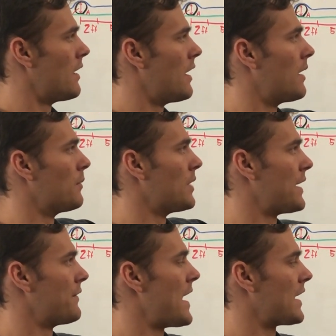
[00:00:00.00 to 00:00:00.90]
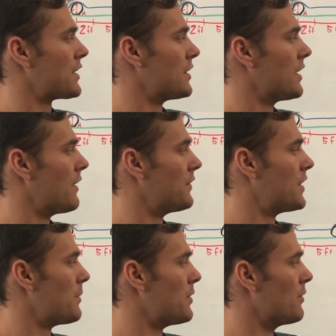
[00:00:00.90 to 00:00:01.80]
um, line of action of
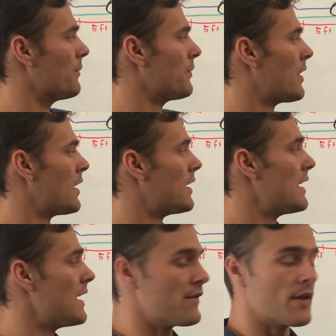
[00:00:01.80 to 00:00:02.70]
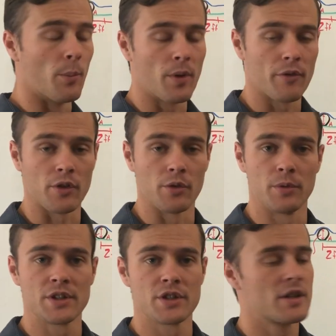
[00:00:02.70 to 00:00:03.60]
W. If they were perfectly
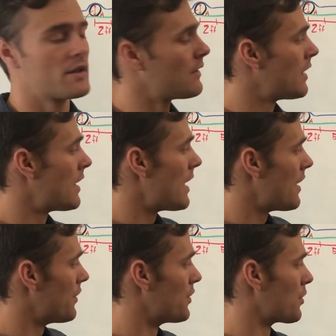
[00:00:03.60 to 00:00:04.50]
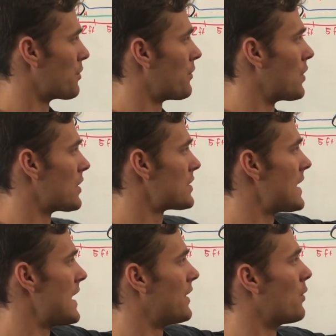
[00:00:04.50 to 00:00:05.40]
rigid, the normal force
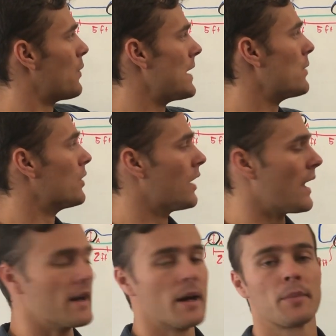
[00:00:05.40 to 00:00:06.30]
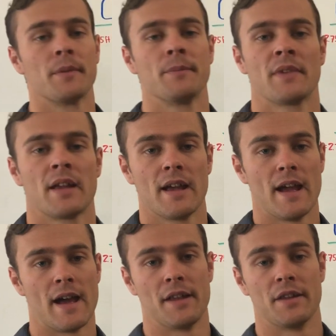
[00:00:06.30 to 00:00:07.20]
and the weight would line up
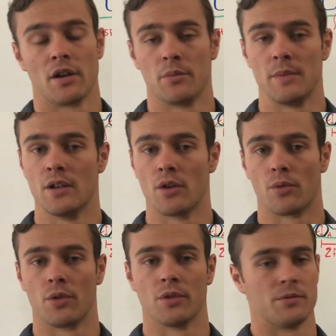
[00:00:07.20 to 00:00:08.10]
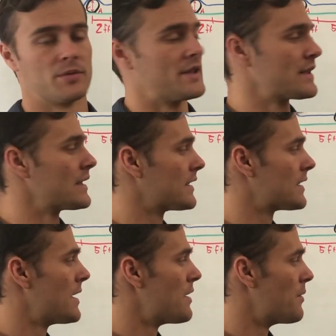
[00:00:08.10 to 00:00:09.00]
and there would be no rolling resistance.
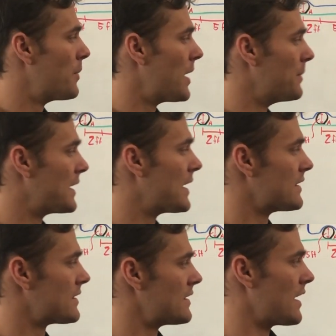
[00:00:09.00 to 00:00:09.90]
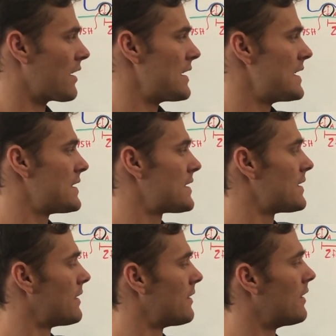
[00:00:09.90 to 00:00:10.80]
But because there is
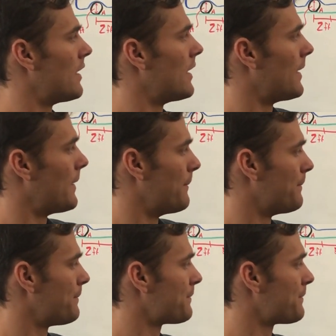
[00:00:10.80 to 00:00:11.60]
um,